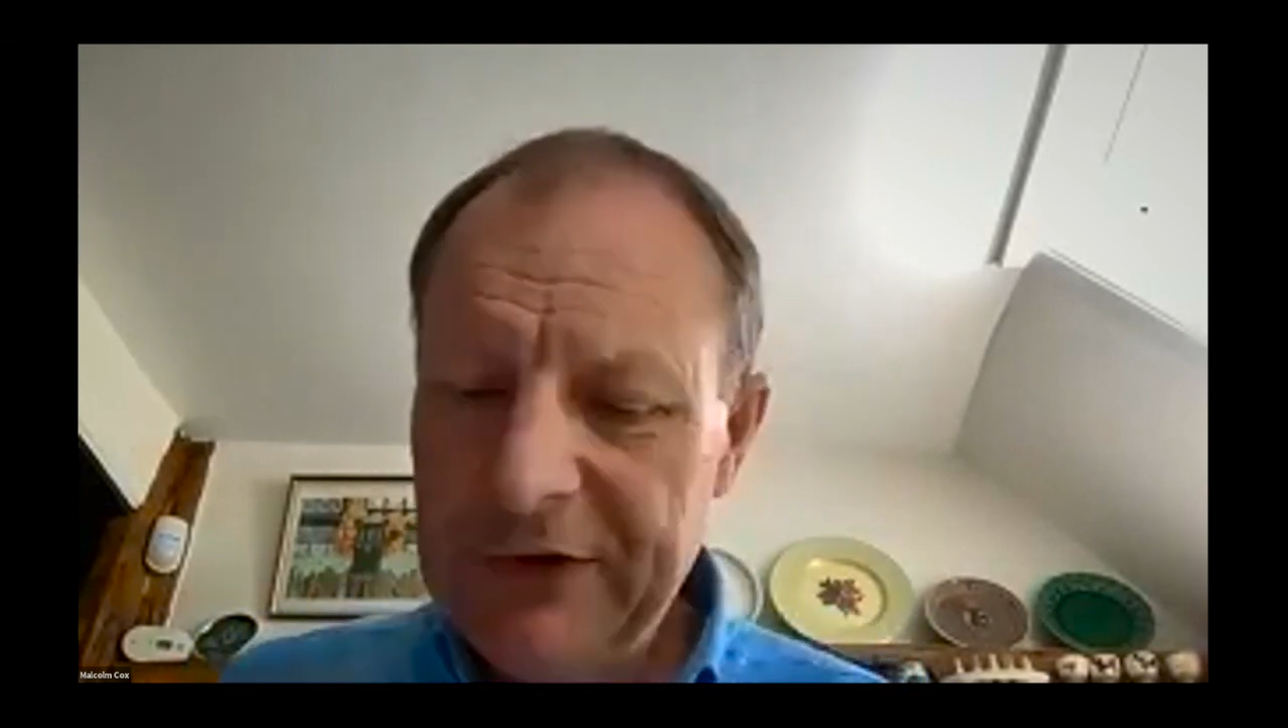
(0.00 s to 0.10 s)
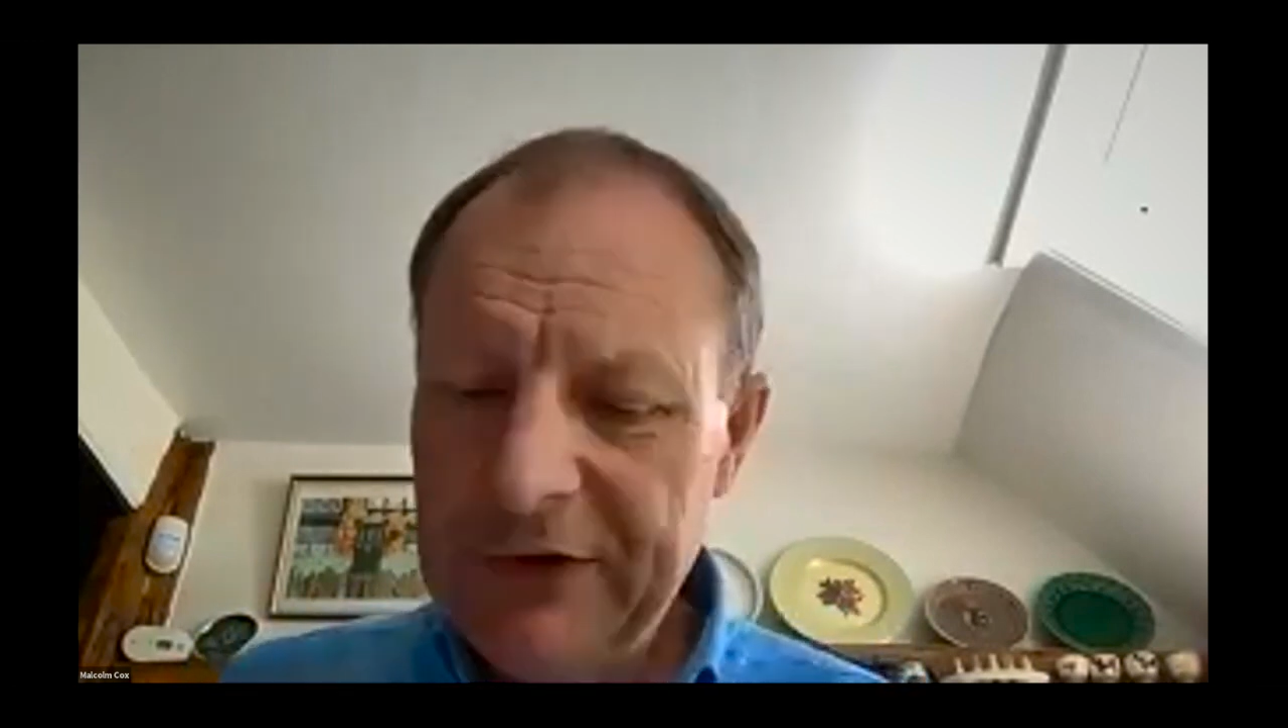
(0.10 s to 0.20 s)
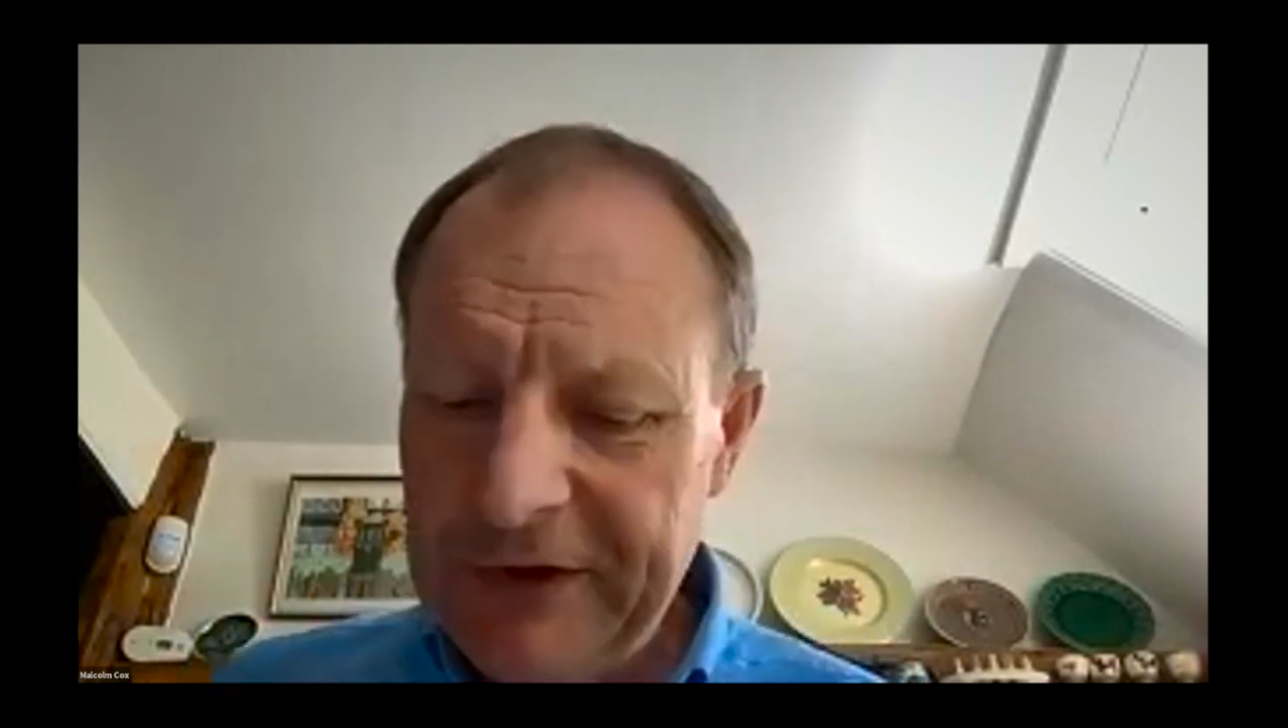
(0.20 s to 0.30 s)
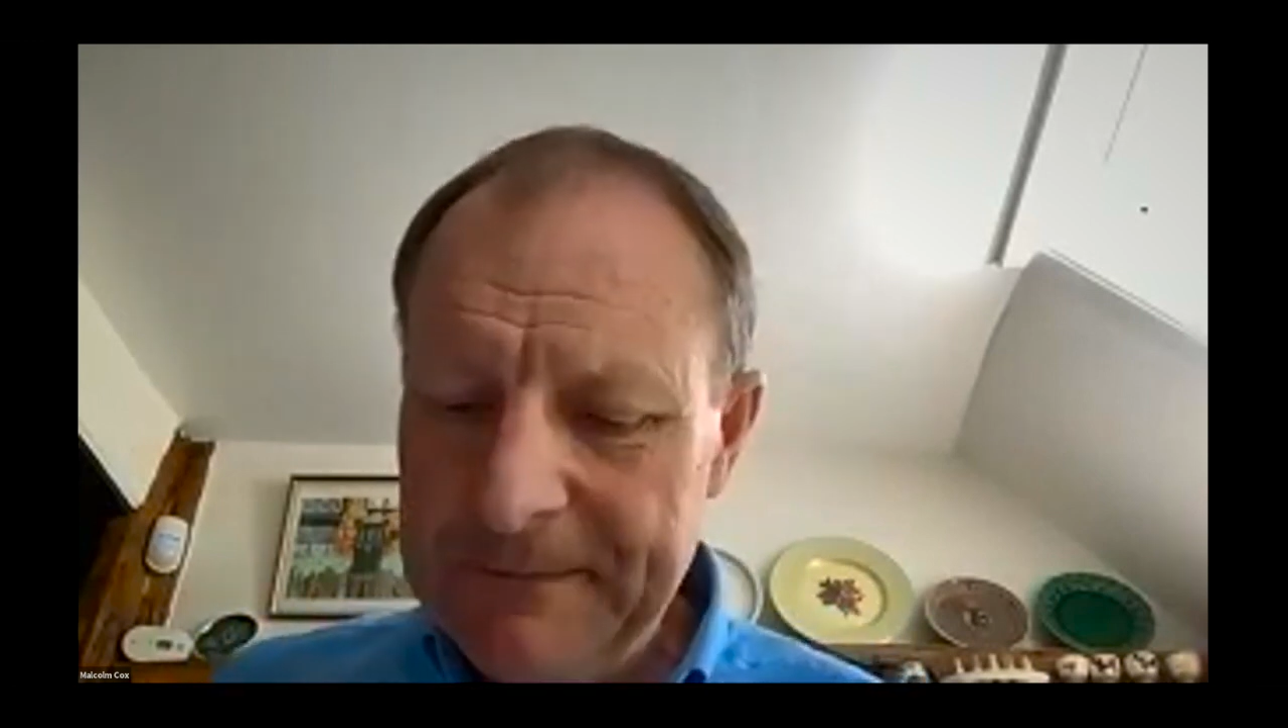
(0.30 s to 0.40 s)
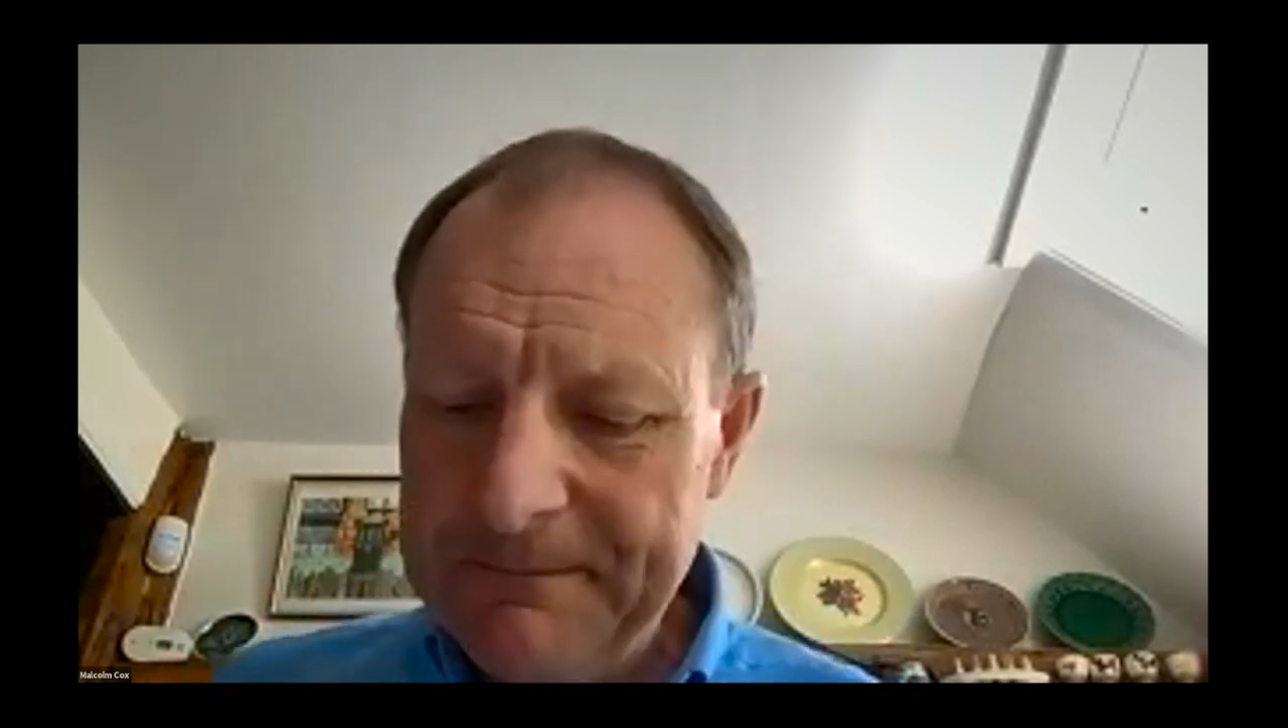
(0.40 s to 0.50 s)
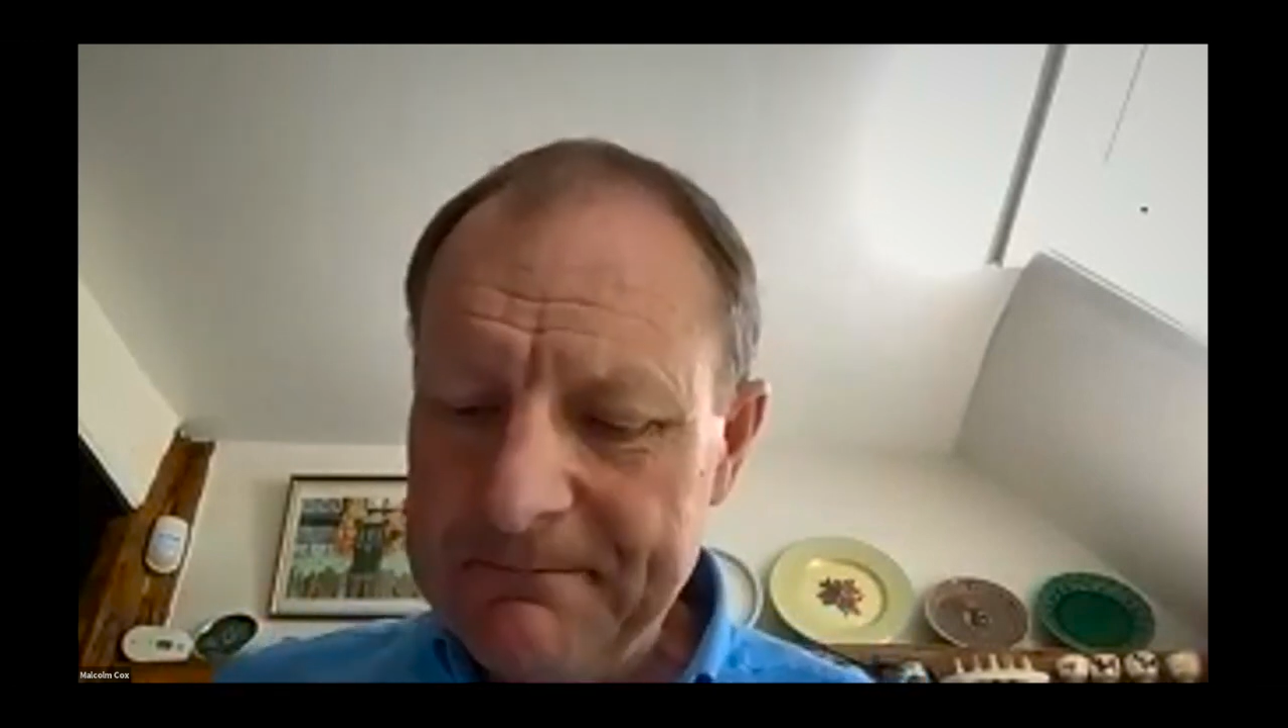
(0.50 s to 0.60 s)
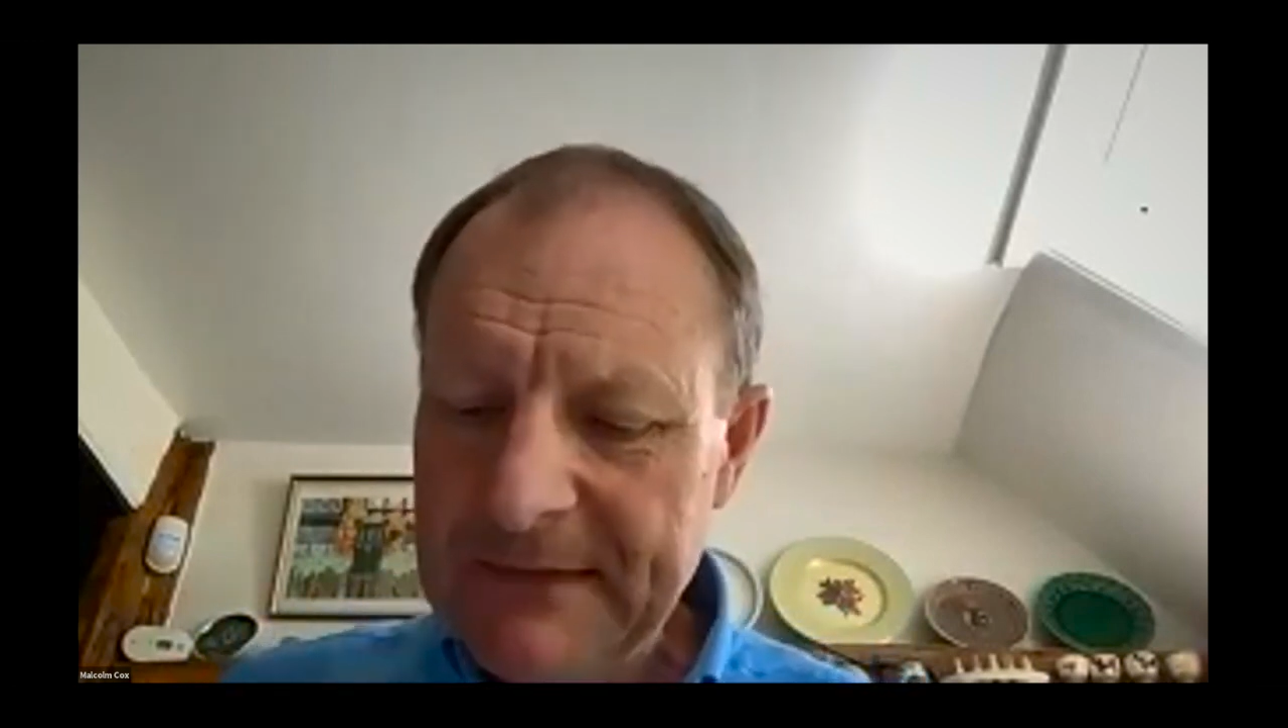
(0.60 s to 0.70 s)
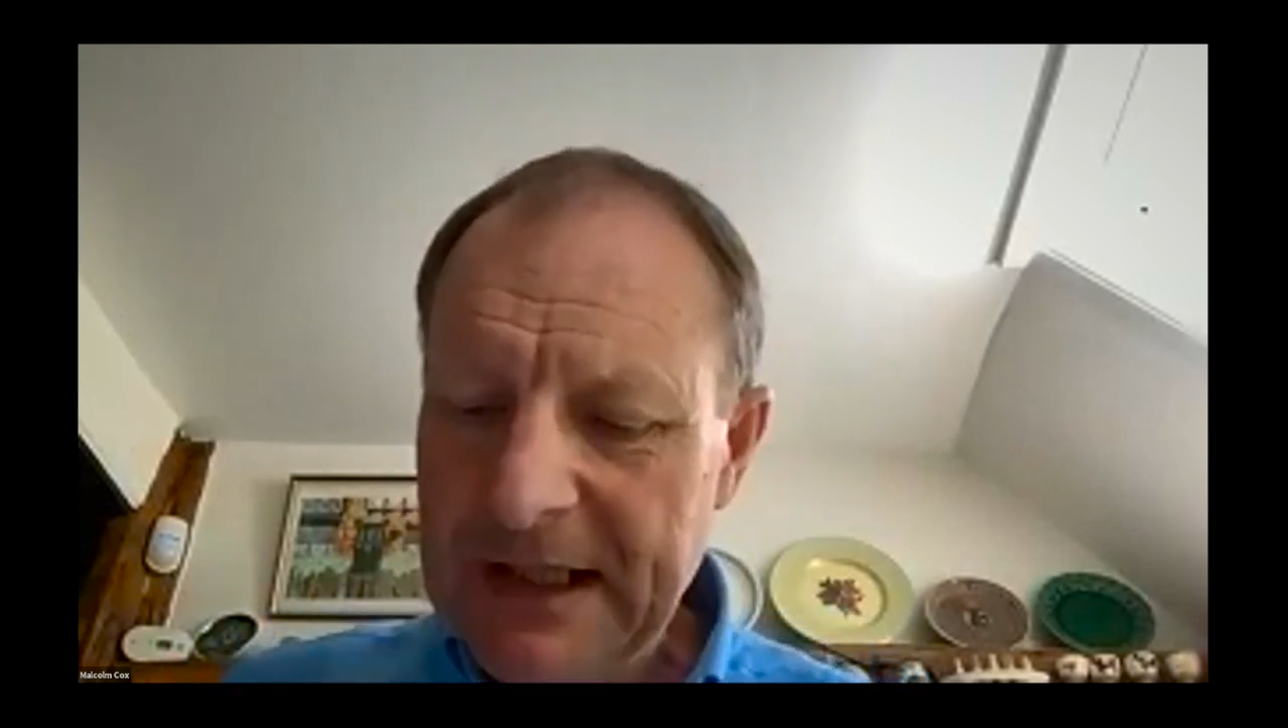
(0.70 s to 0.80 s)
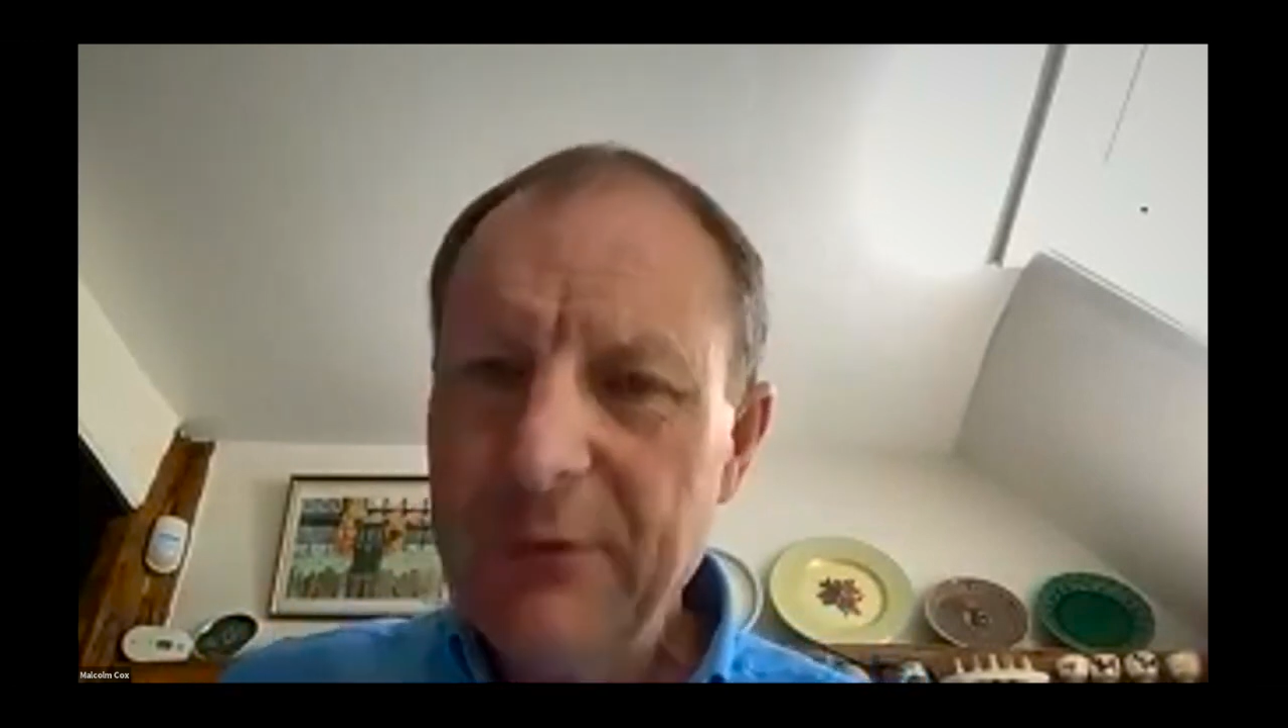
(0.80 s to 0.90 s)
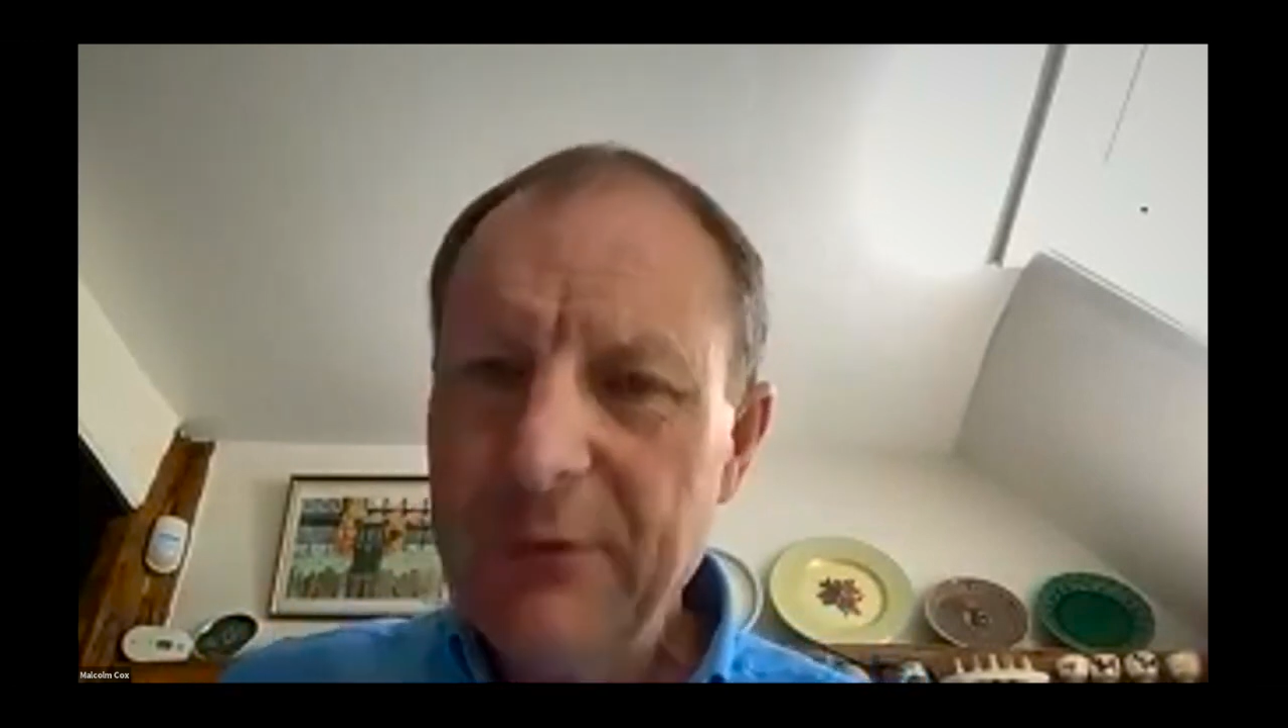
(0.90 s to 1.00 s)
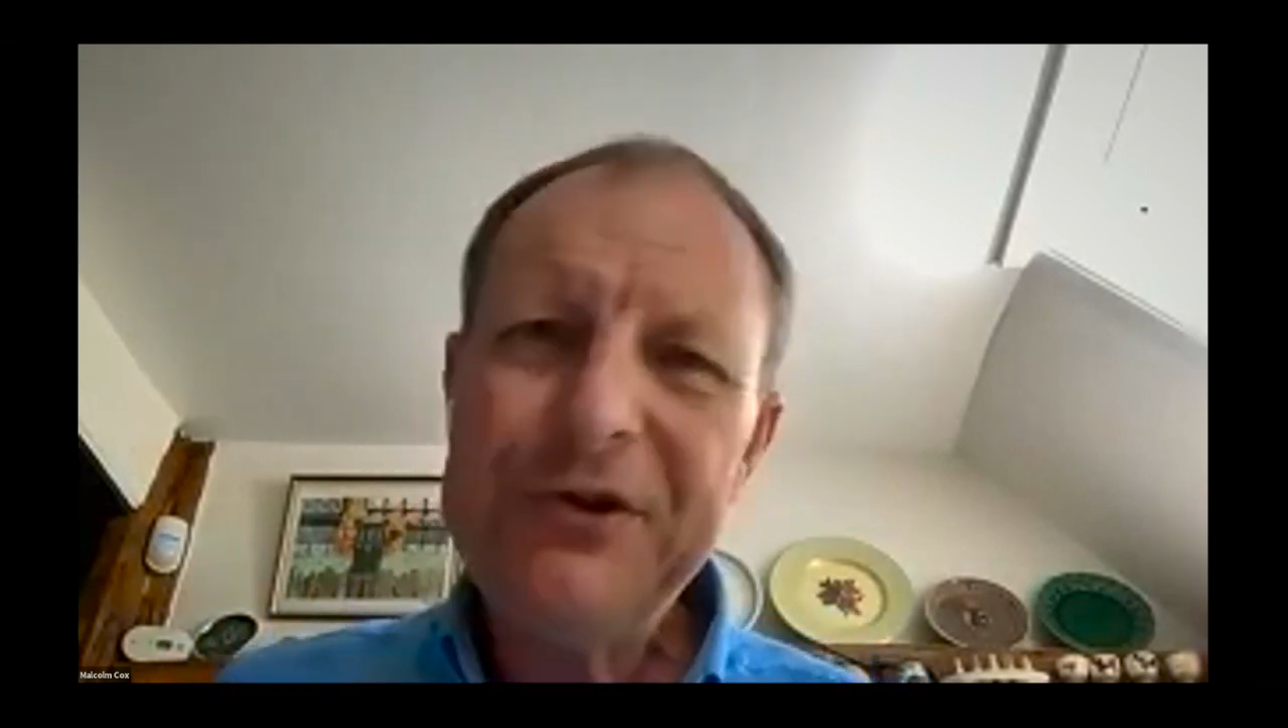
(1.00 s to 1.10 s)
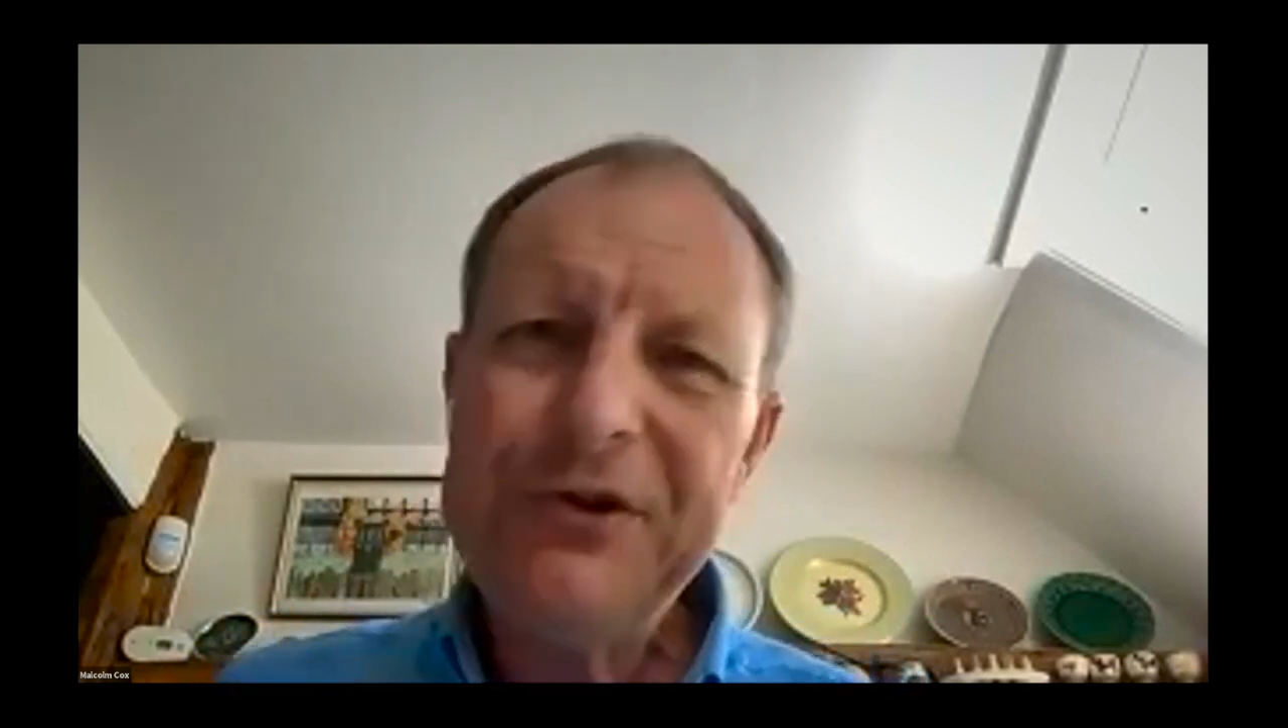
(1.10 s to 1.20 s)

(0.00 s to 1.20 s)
do